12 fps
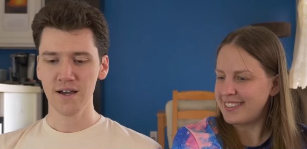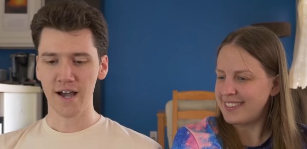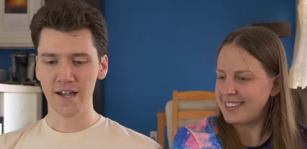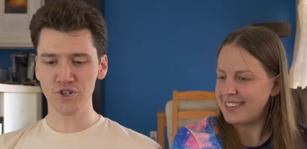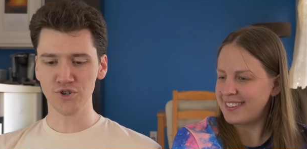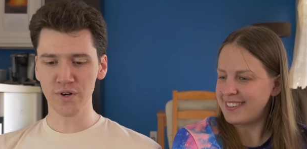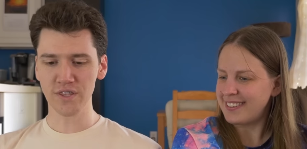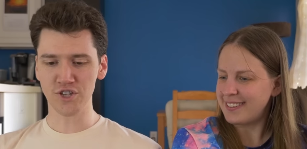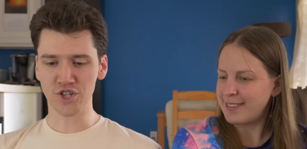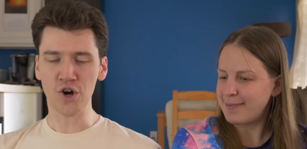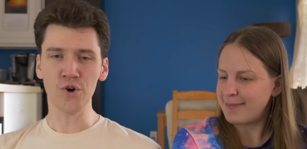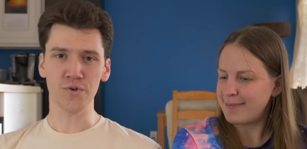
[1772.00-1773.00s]
Speaker 1: I enjoy the
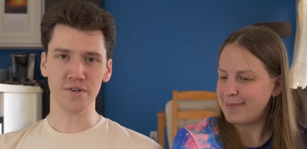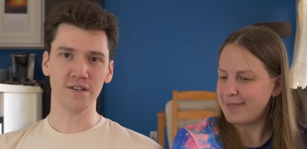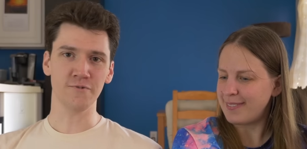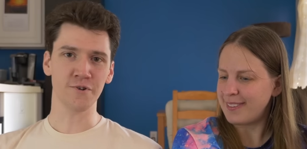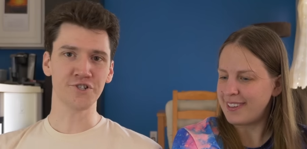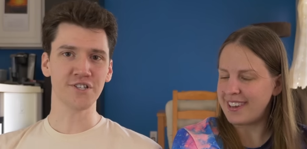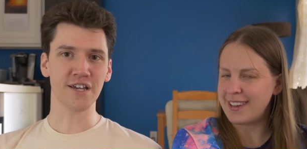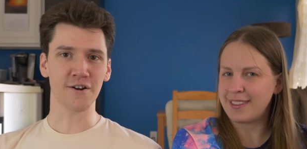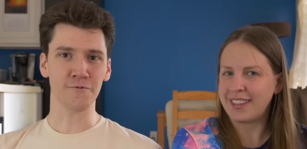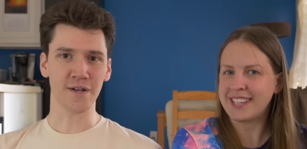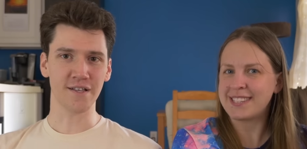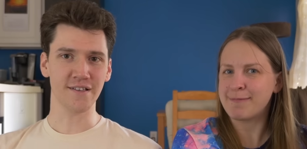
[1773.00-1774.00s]
tone in which they are
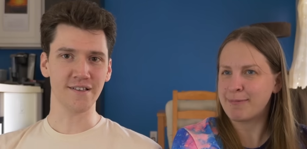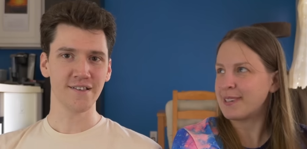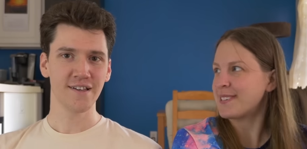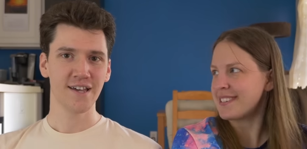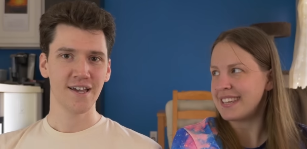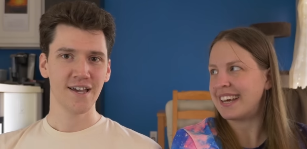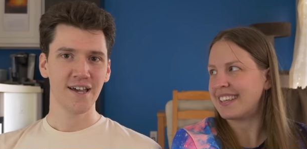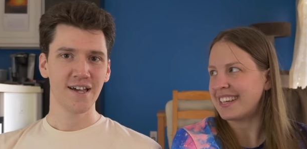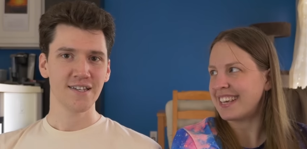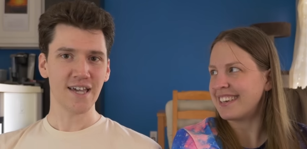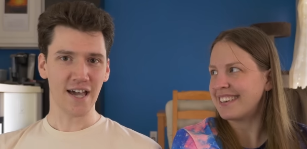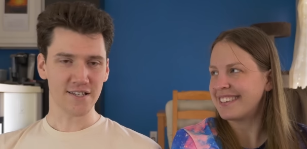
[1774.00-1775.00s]
Lots
Speaker 2: written. of
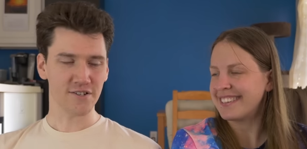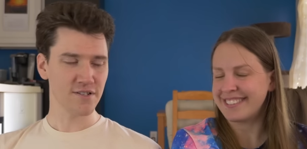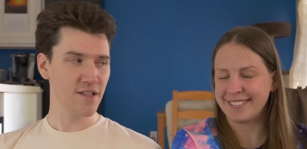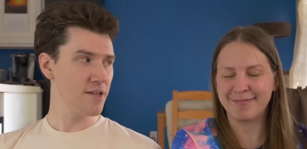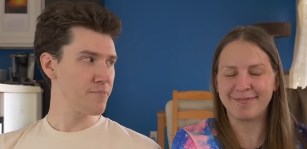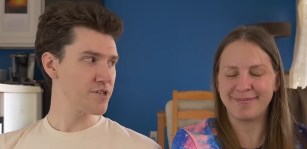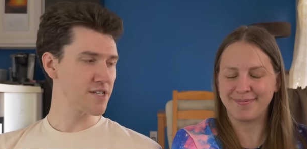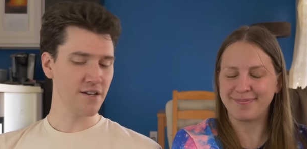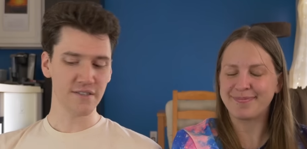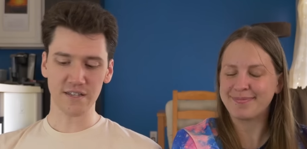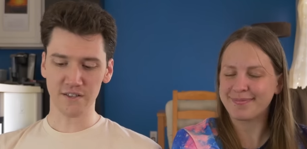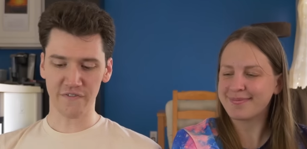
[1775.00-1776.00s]
personality. Yes,
Speaker 1: there's a lot of
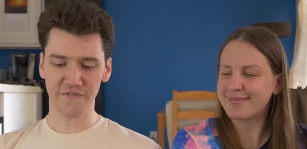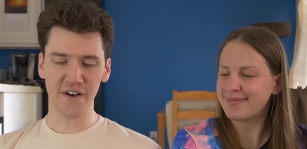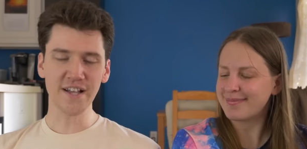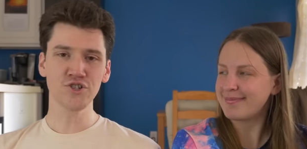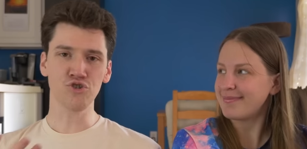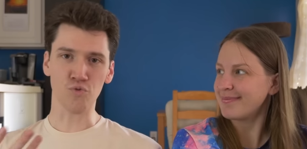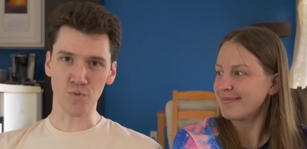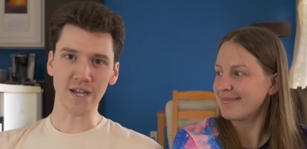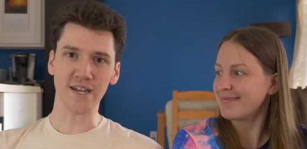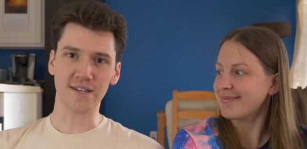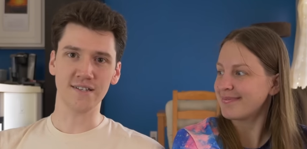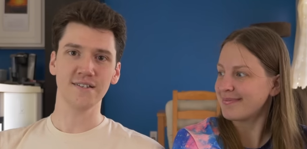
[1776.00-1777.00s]
personality and they're fun to
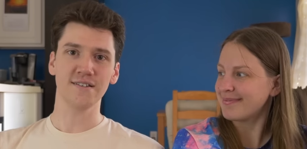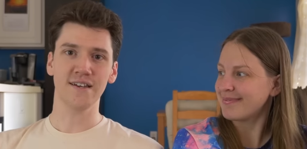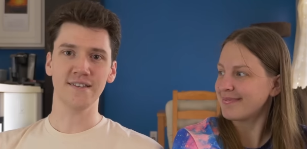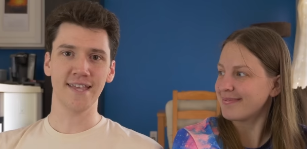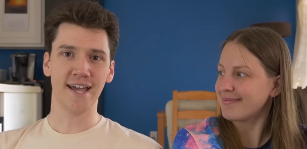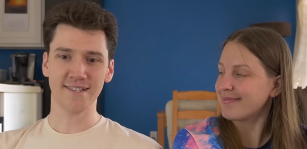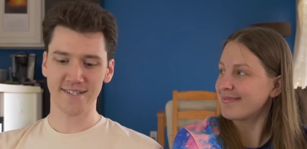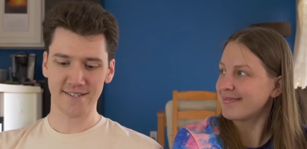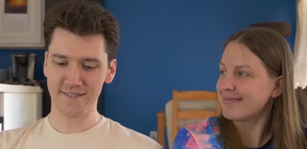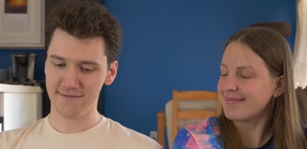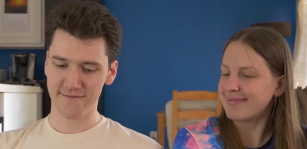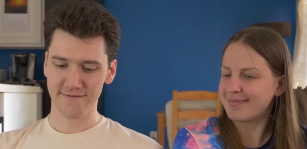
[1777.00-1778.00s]
read. And
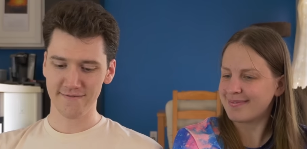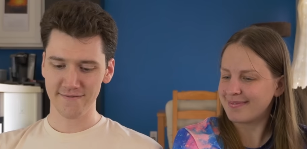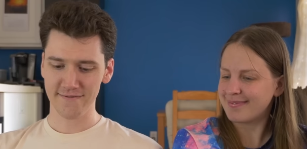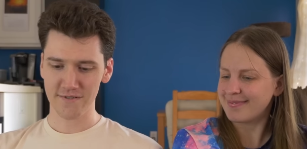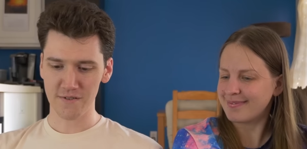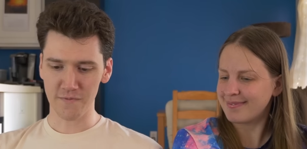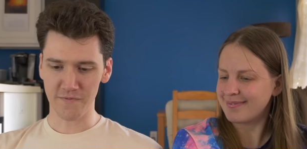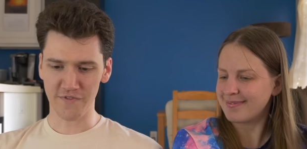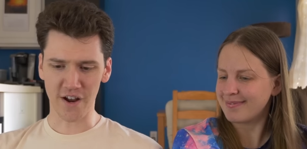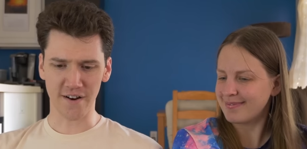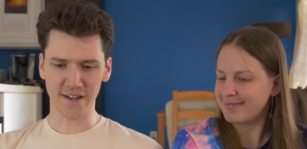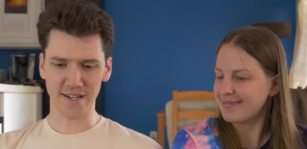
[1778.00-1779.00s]
that's
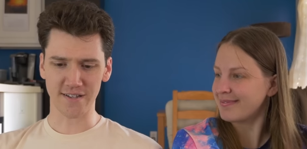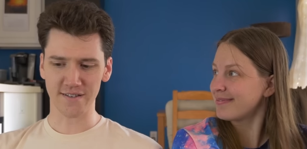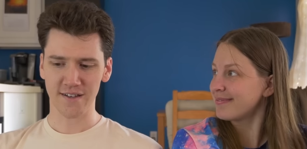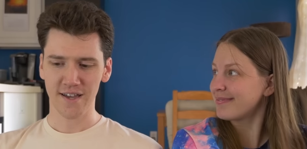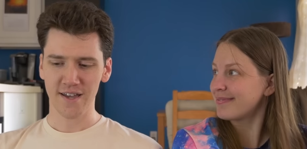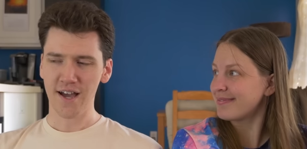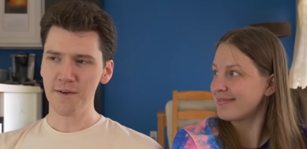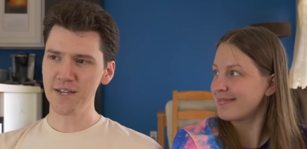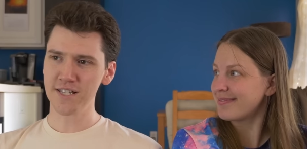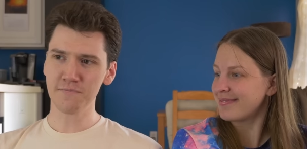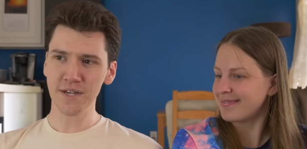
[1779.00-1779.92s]
very, I mean, it's